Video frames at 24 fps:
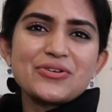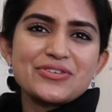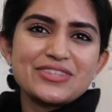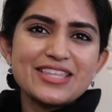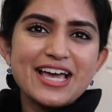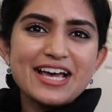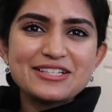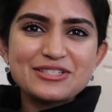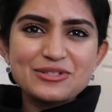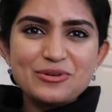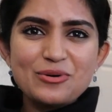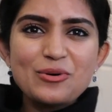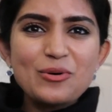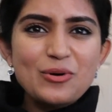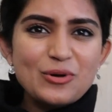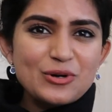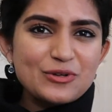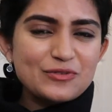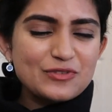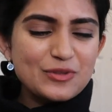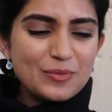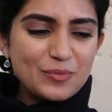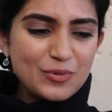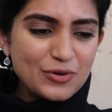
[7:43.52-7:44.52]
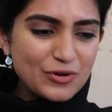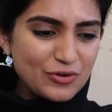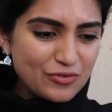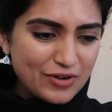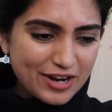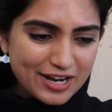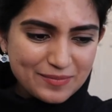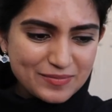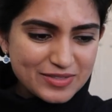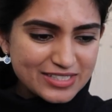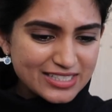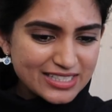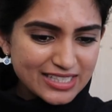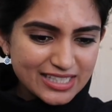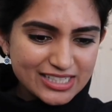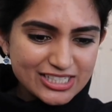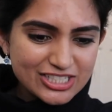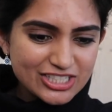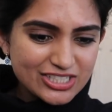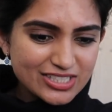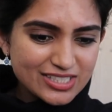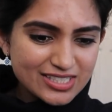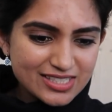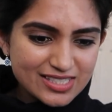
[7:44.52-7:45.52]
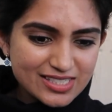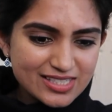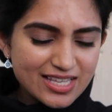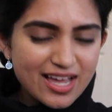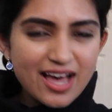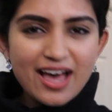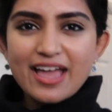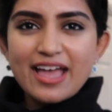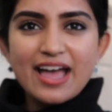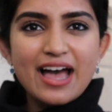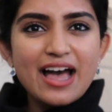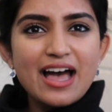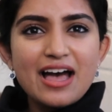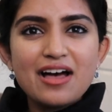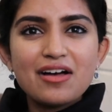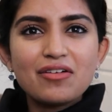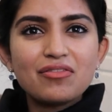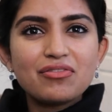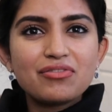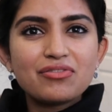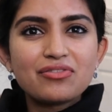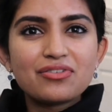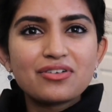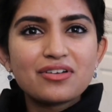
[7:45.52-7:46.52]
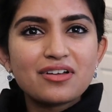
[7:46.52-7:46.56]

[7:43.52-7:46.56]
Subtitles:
that's all of the book recommendations that I have